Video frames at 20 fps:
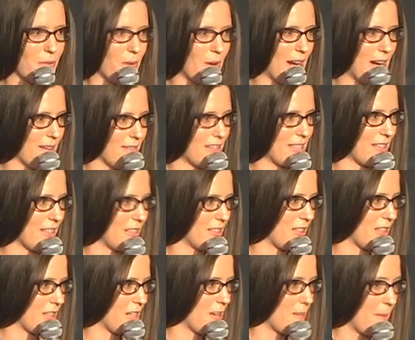When I was a little
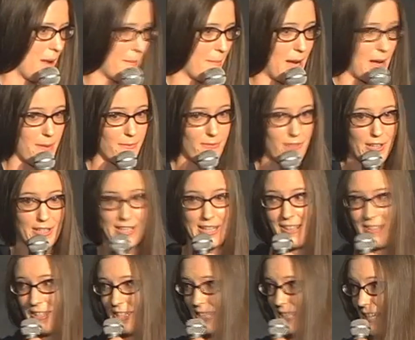girl, my mom fell
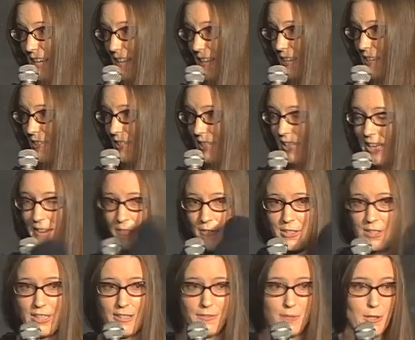down the stairs and gave
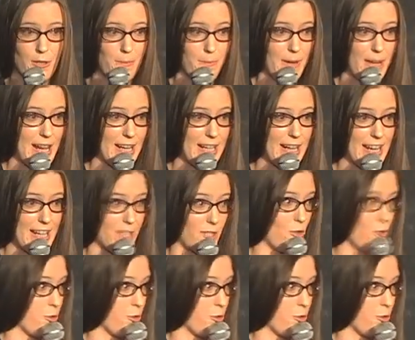herself two black eyes.